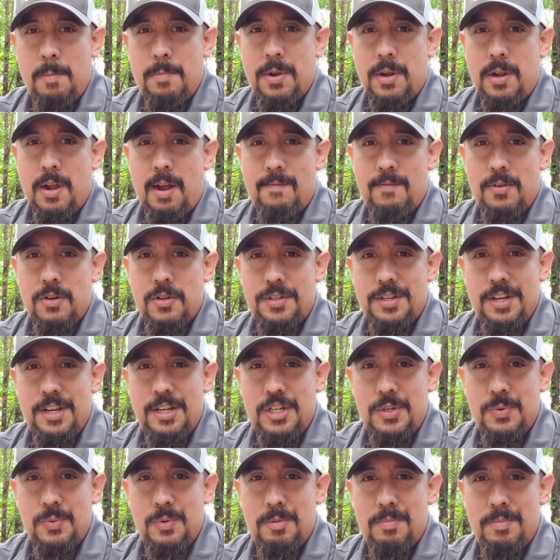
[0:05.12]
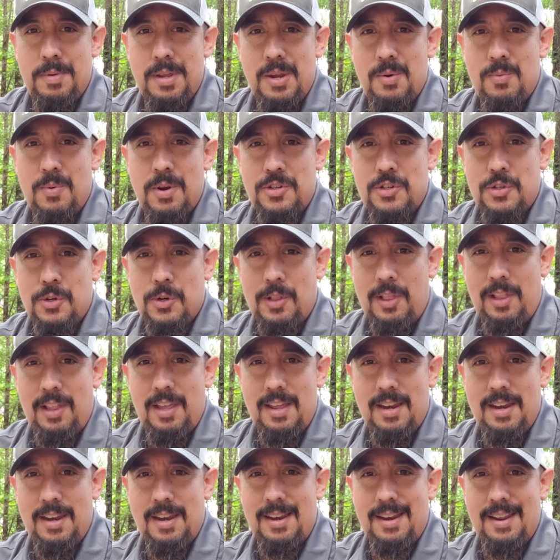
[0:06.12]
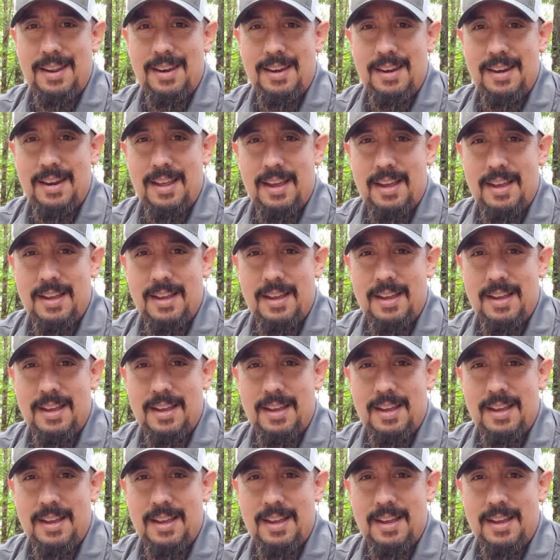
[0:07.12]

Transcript: Pit Conversation with me, Richard Clinton. And